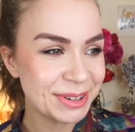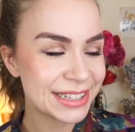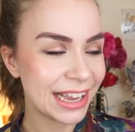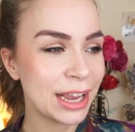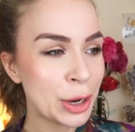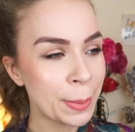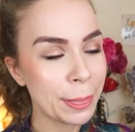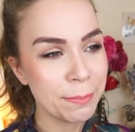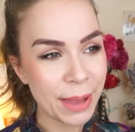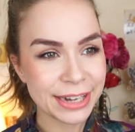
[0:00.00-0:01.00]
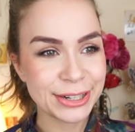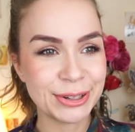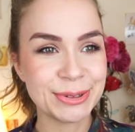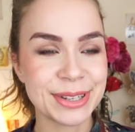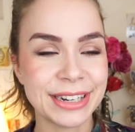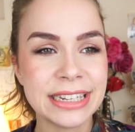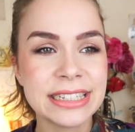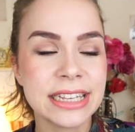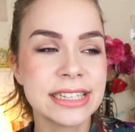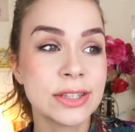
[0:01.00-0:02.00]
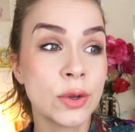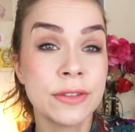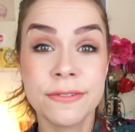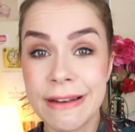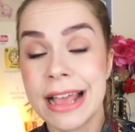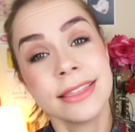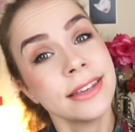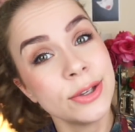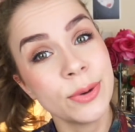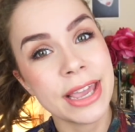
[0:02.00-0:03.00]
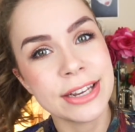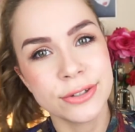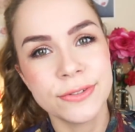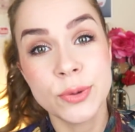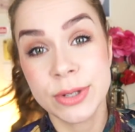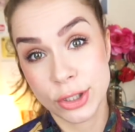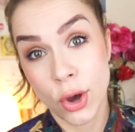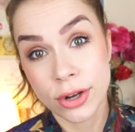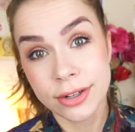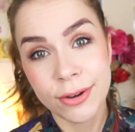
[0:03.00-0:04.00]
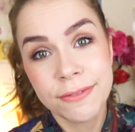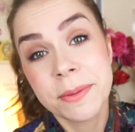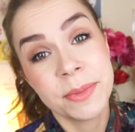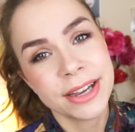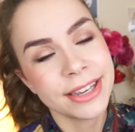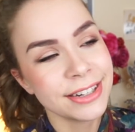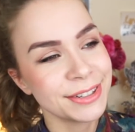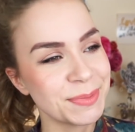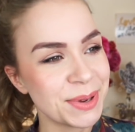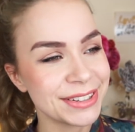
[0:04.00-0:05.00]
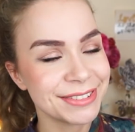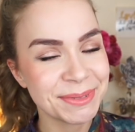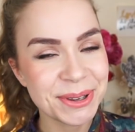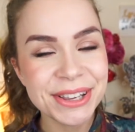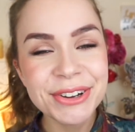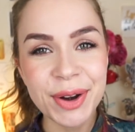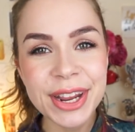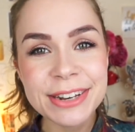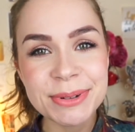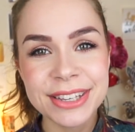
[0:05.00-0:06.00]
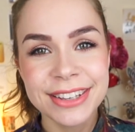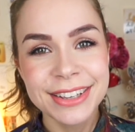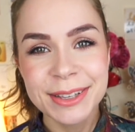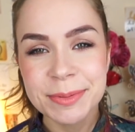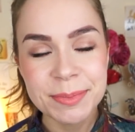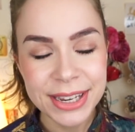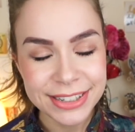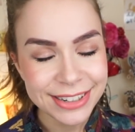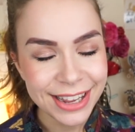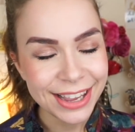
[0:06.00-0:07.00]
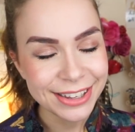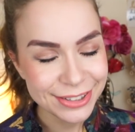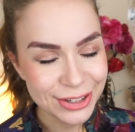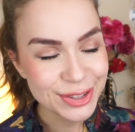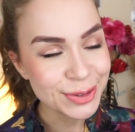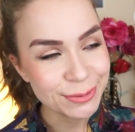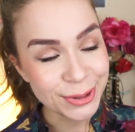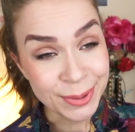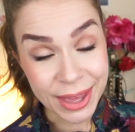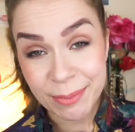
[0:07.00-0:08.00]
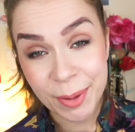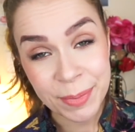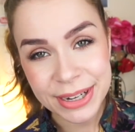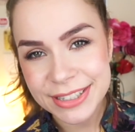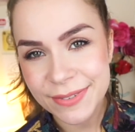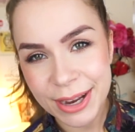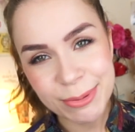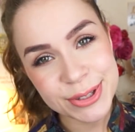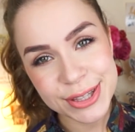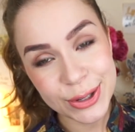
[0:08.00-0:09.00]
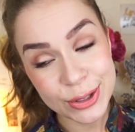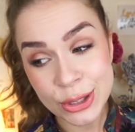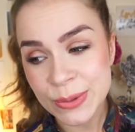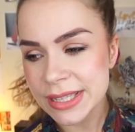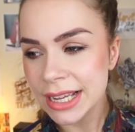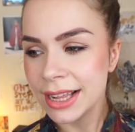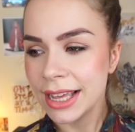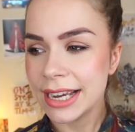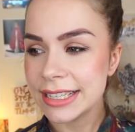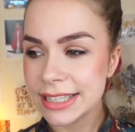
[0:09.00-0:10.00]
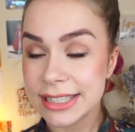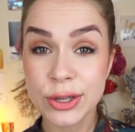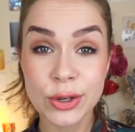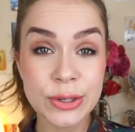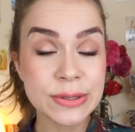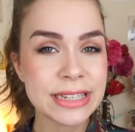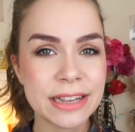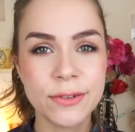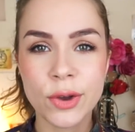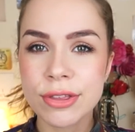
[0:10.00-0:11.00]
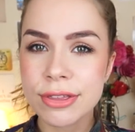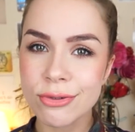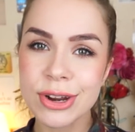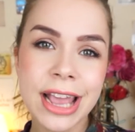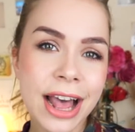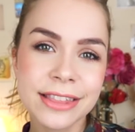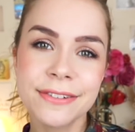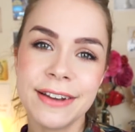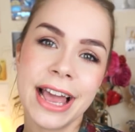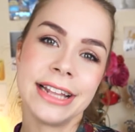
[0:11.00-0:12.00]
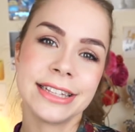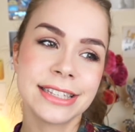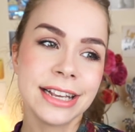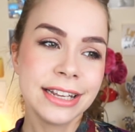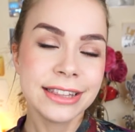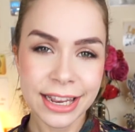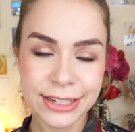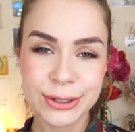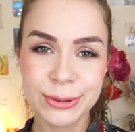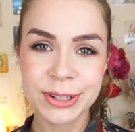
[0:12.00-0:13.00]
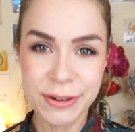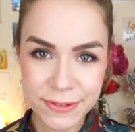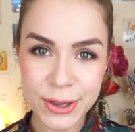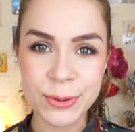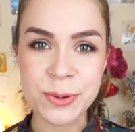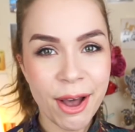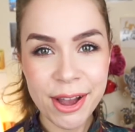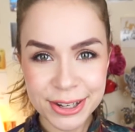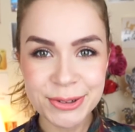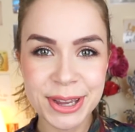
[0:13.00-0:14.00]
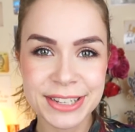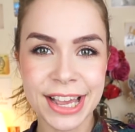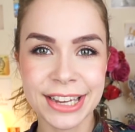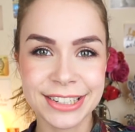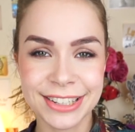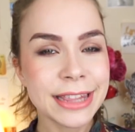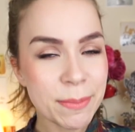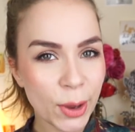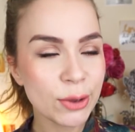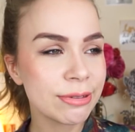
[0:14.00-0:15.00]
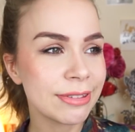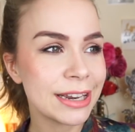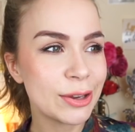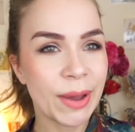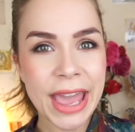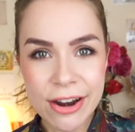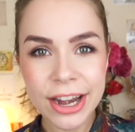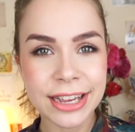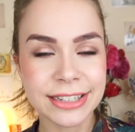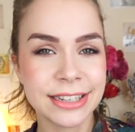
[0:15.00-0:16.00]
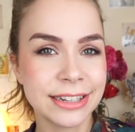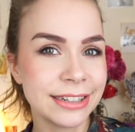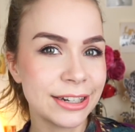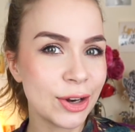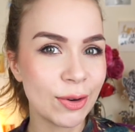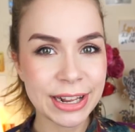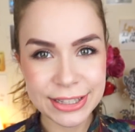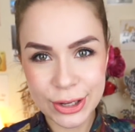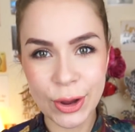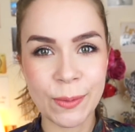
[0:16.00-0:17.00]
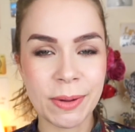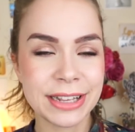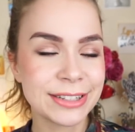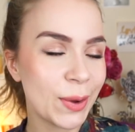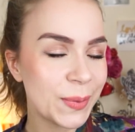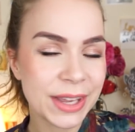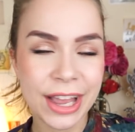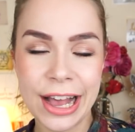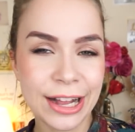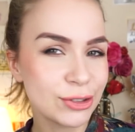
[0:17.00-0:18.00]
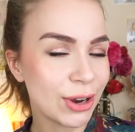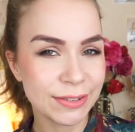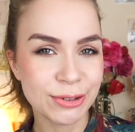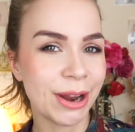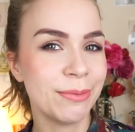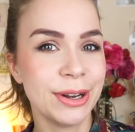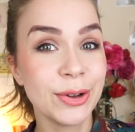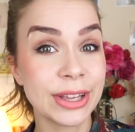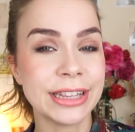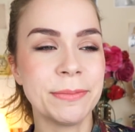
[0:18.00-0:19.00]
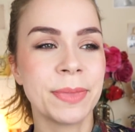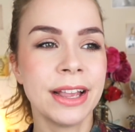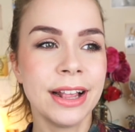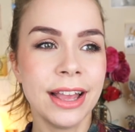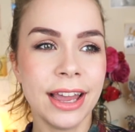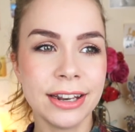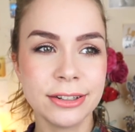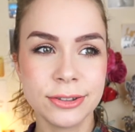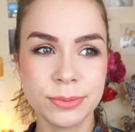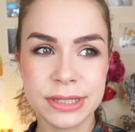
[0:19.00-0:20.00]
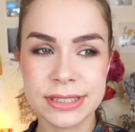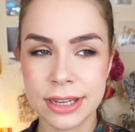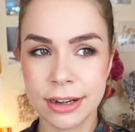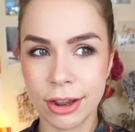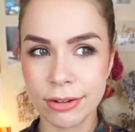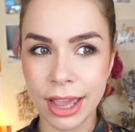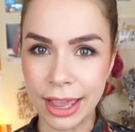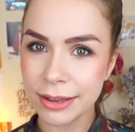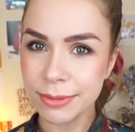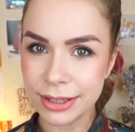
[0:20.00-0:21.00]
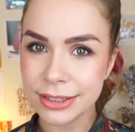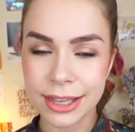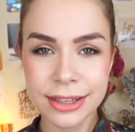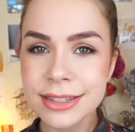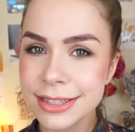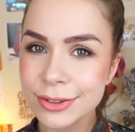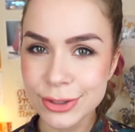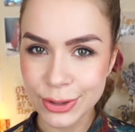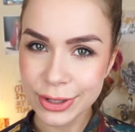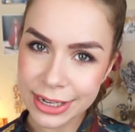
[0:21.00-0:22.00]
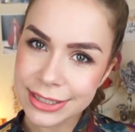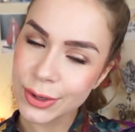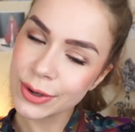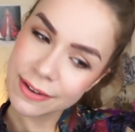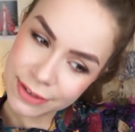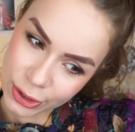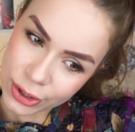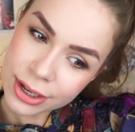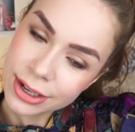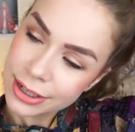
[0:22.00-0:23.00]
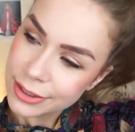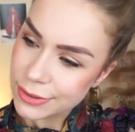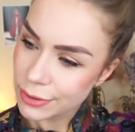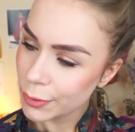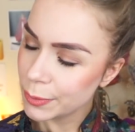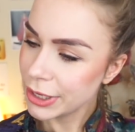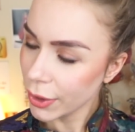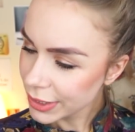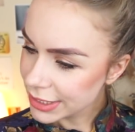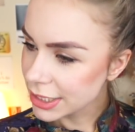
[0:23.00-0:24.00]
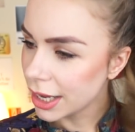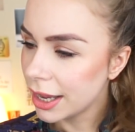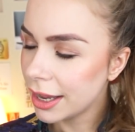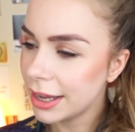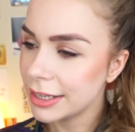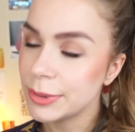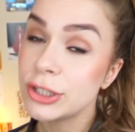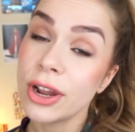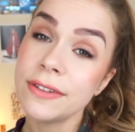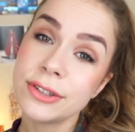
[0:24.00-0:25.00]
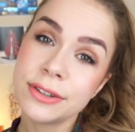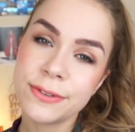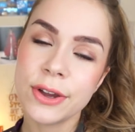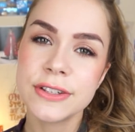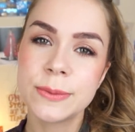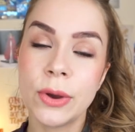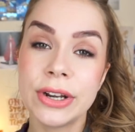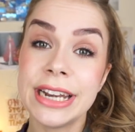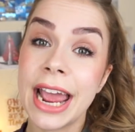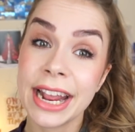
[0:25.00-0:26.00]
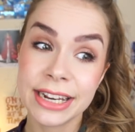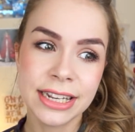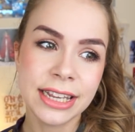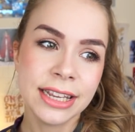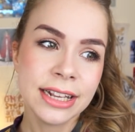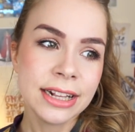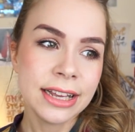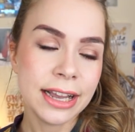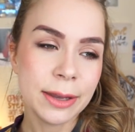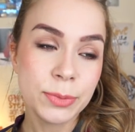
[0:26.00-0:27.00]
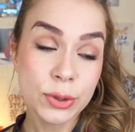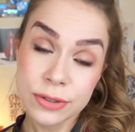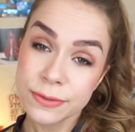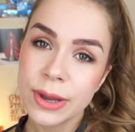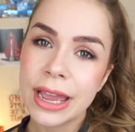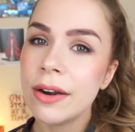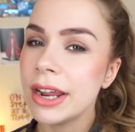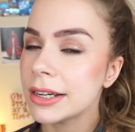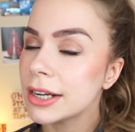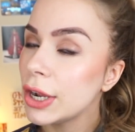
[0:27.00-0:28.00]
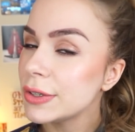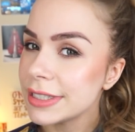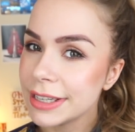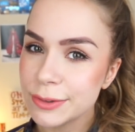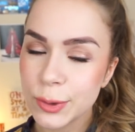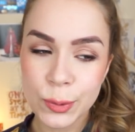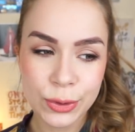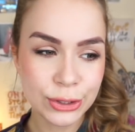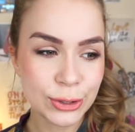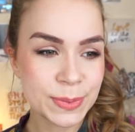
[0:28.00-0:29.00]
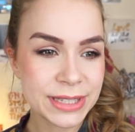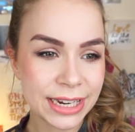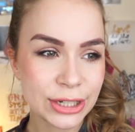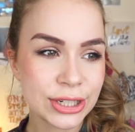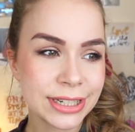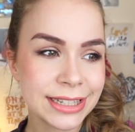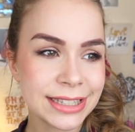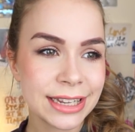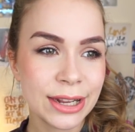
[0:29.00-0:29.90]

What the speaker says: we say, bad news. And he says, so the flat that you're here to view is gone off the market. And we're great, we made it here just to view that one, but it's fine. What's the good news? And he says, the good news is I've got 3 other flats that you can view. Are you excited? They're both in your areas, and let's go in the car, I'll drive you around, we'll look at them. And we said, okay, well, yeah, that sounds good, let's go and have a look. So we go in his car and we drive to the first one in Hackney. Beautiful area, close enough to all the tube stations.